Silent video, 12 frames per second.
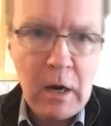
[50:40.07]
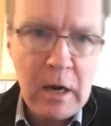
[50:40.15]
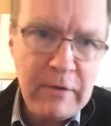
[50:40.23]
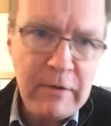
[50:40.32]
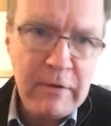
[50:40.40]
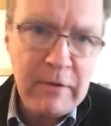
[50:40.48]
you
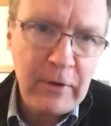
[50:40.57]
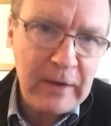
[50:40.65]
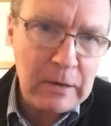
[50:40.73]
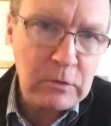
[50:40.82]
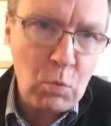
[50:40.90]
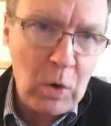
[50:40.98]
know if
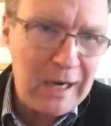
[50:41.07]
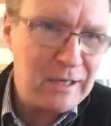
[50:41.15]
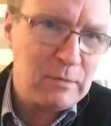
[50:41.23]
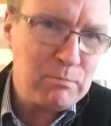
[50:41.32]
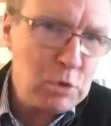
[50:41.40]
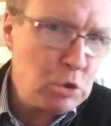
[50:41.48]
i found a
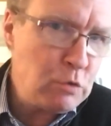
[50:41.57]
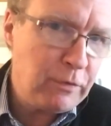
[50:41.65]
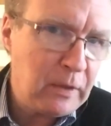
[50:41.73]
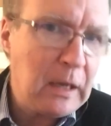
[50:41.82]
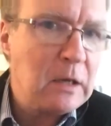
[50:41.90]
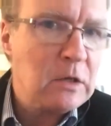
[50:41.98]
way to
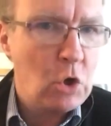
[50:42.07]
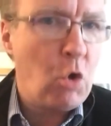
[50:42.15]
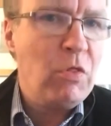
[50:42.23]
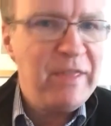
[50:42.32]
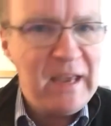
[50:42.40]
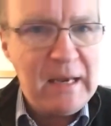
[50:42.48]
move
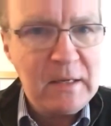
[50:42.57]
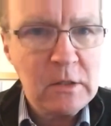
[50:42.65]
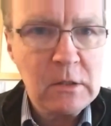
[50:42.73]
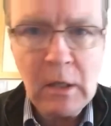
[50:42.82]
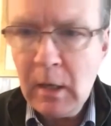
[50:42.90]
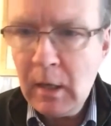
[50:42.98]
things on
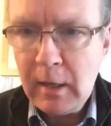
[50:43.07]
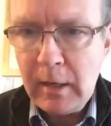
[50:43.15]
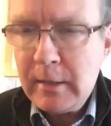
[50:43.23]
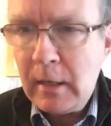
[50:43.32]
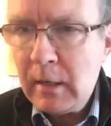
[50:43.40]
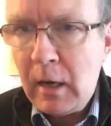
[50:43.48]
this
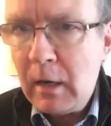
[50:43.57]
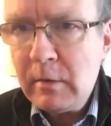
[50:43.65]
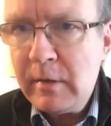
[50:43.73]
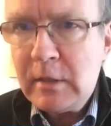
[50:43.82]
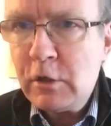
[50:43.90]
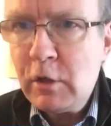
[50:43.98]
and I don't
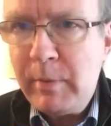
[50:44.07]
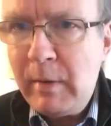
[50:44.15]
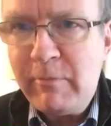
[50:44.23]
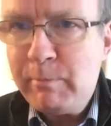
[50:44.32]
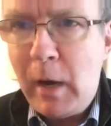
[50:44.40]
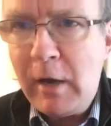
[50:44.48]
know, this
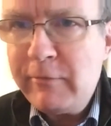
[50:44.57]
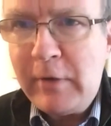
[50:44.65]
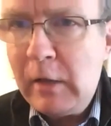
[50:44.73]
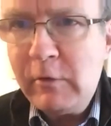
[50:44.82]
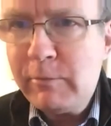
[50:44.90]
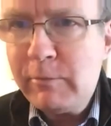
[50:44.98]
could be
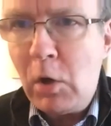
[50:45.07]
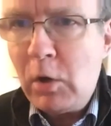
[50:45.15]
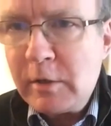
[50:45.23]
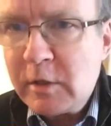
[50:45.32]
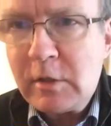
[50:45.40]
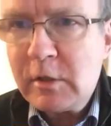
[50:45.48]
bivalve
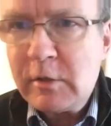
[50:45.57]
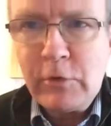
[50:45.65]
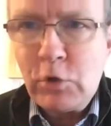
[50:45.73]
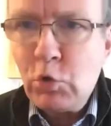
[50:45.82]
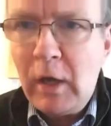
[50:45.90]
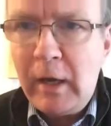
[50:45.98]

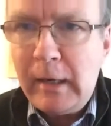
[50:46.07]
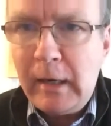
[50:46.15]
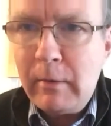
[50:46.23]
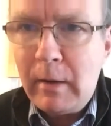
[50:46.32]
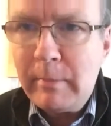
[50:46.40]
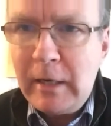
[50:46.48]
mollusks for all I
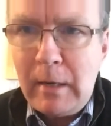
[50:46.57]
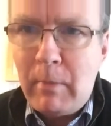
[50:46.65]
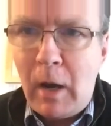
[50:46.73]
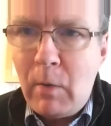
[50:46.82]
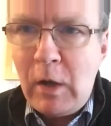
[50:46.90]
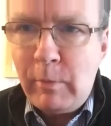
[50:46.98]
know. I mean, it
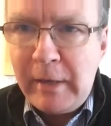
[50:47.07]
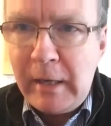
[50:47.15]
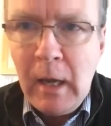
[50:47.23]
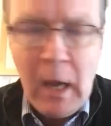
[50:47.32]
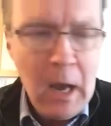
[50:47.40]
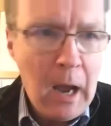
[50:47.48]
might well be.
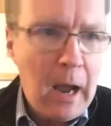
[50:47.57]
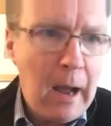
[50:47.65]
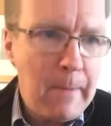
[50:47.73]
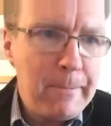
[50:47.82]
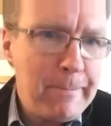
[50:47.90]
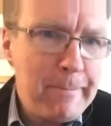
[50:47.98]

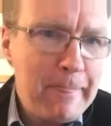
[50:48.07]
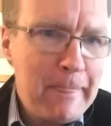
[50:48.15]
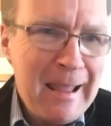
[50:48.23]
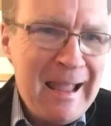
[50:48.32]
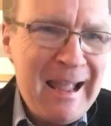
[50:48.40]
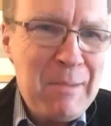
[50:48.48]
Um,
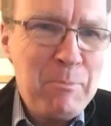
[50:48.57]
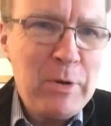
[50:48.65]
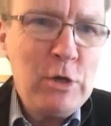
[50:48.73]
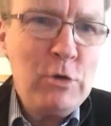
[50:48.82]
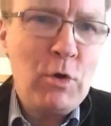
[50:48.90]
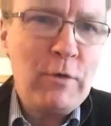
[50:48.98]
but
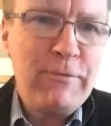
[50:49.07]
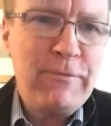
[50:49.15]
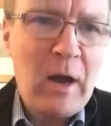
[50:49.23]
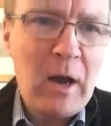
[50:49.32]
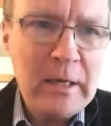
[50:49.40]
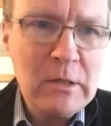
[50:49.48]
you've got to
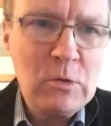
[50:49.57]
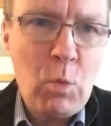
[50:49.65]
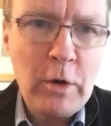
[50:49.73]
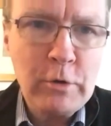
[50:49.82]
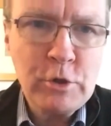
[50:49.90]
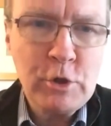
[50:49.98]
find
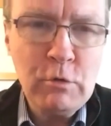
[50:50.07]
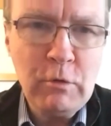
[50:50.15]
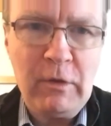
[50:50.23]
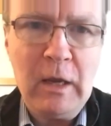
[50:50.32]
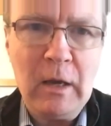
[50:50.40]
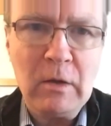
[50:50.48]
one or two
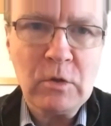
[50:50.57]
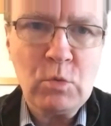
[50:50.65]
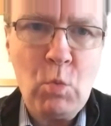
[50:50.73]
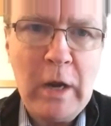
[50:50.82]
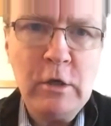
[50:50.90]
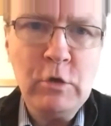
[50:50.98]
things
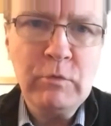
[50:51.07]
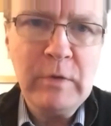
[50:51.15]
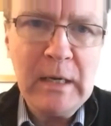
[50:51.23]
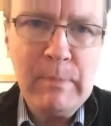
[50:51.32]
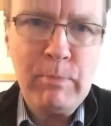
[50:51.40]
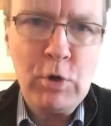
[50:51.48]
where you
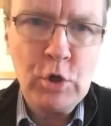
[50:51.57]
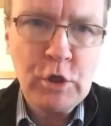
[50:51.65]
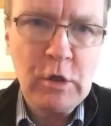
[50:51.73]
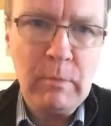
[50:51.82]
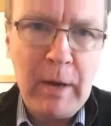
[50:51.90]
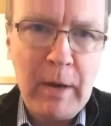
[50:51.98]
really
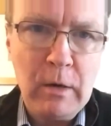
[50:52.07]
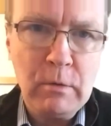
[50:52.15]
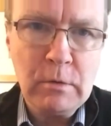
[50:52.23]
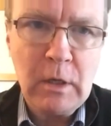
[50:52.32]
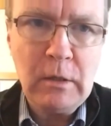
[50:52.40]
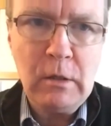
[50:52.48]
push the boat
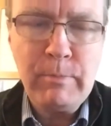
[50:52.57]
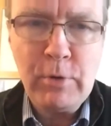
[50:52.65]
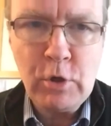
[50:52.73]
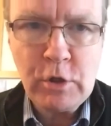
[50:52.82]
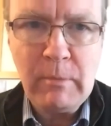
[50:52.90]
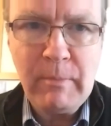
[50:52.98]
and you
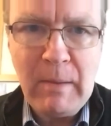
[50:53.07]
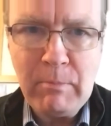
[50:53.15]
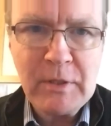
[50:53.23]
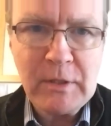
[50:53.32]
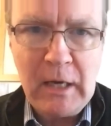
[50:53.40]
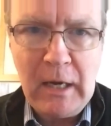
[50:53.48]
push the
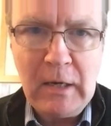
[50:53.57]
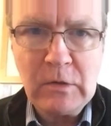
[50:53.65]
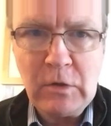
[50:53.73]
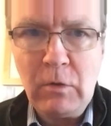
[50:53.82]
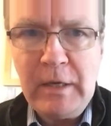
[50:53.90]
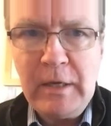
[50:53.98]
member
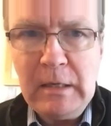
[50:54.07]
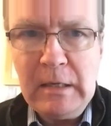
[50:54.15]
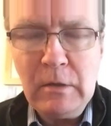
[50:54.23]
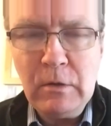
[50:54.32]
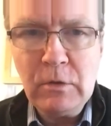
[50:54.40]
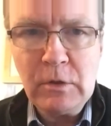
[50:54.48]
states on the
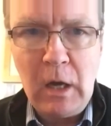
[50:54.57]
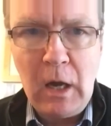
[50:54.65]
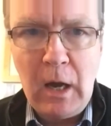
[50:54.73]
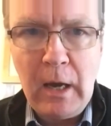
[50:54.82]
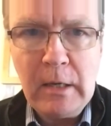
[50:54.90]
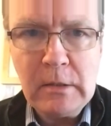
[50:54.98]
EU
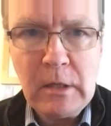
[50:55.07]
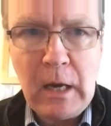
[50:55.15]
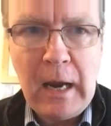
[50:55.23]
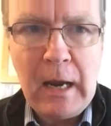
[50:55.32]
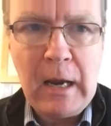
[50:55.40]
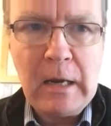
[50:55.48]
side.
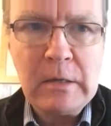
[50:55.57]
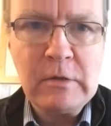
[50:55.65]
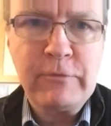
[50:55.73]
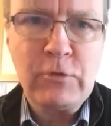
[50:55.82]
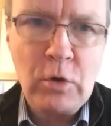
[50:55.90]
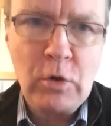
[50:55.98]
And
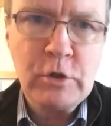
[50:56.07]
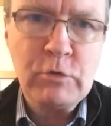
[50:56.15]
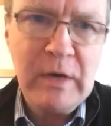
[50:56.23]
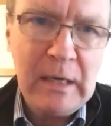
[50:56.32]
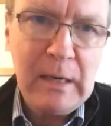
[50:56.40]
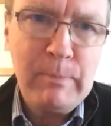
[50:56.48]
Frost
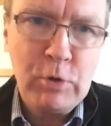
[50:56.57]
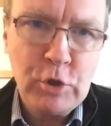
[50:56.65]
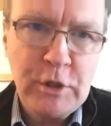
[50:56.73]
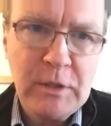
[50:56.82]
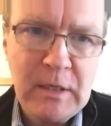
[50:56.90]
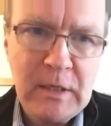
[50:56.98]
really
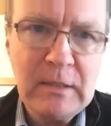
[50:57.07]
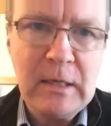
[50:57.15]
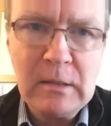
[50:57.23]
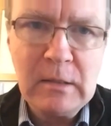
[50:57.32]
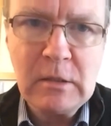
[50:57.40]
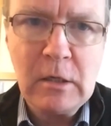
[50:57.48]
pushes his
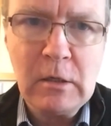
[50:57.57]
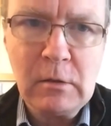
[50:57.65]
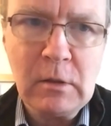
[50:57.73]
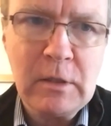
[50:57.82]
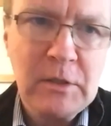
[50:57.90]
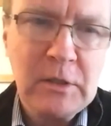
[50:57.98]

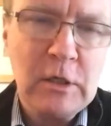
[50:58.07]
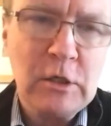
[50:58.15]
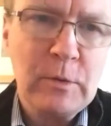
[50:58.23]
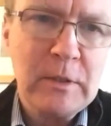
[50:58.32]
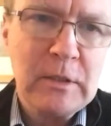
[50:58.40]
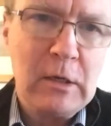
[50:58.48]
internal
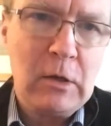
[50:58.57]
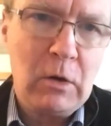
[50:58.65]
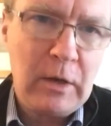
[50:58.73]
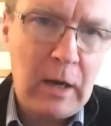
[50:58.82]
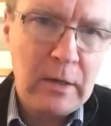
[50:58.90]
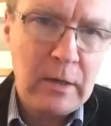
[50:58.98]
constituency
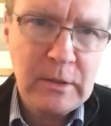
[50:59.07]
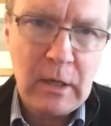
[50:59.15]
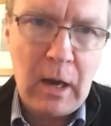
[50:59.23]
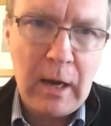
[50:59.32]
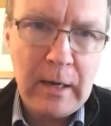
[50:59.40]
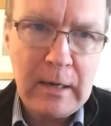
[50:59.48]
on our
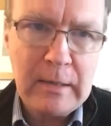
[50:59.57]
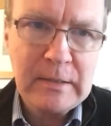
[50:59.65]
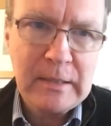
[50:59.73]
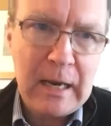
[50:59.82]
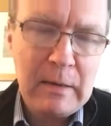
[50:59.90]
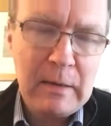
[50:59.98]
side and
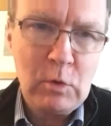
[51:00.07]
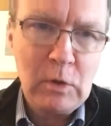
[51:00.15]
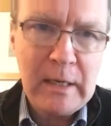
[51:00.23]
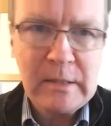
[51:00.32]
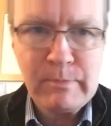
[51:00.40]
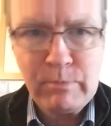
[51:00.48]
saying, oh, well,
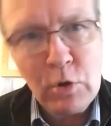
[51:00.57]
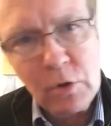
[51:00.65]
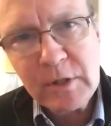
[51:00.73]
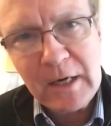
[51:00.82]
let's put